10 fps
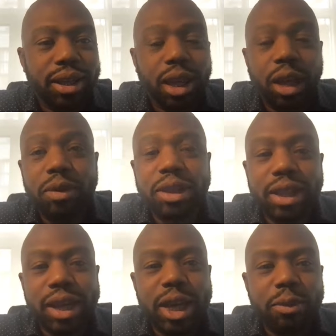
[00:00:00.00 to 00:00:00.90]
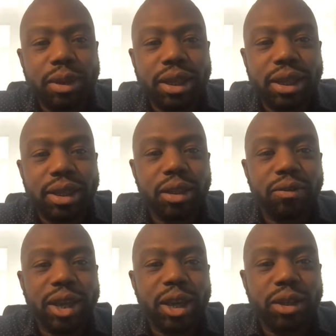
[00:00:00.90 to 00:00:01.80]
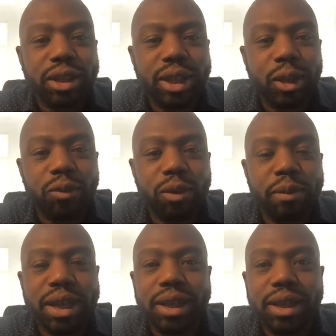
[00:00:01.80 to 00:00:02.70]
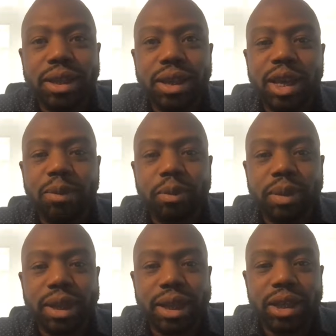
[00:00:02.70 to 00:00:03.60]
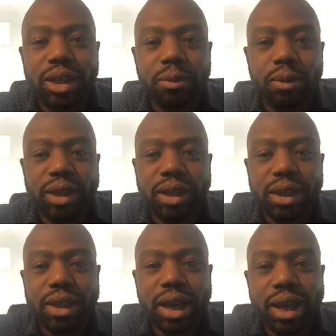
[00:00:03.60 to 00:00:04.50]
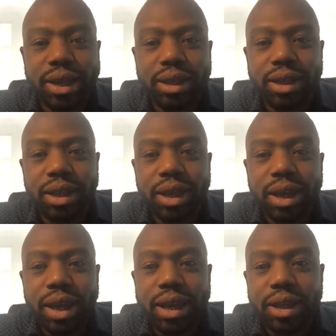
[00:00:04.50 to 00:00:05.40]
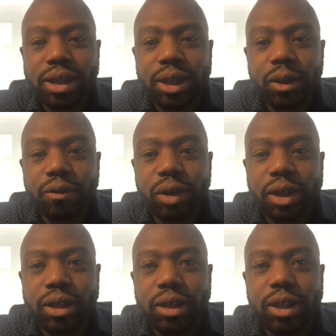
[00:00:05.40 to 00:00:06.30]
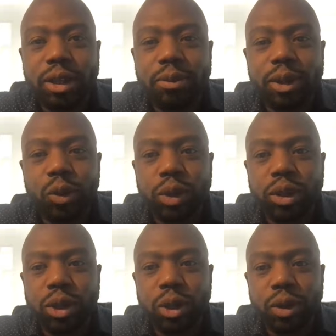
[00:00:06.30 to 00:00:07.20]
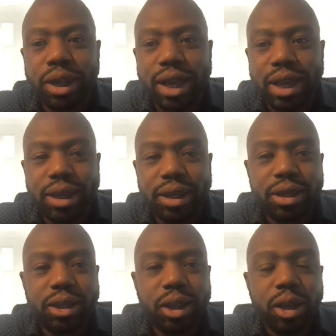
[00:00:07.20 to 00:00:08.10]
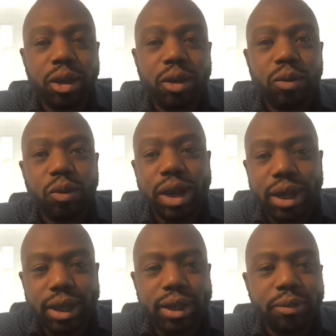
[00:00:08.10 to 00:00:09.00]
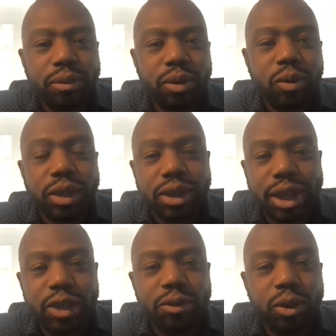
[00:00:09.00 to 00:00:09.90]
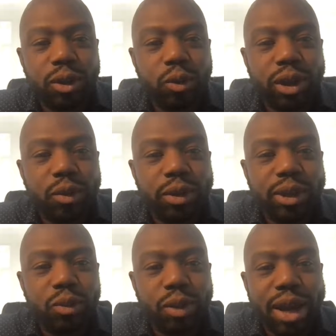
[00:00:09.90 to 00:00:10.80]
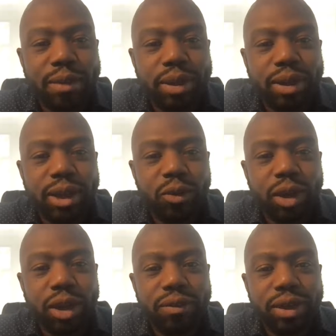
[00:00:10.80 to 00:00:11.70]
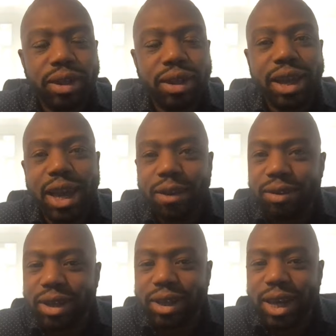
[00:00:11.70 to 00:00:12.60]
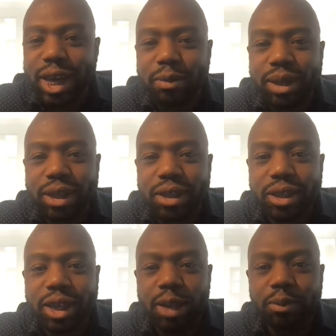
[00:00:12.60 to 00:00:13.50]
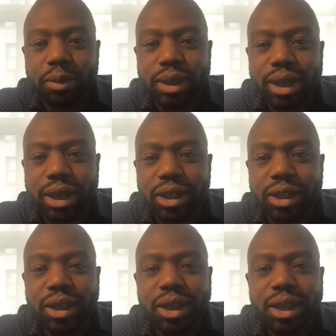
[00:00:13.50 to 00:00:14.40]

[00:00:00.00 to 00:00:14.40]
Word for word: Leveraging the expertise of Yale Center for Methods and Implementation and Prevention Science and the Center for Interdisciplinary Research on AIDS, READY, which stands for the Rigorous, Rapid, and Relevant Evidence Adaptation and Implementation,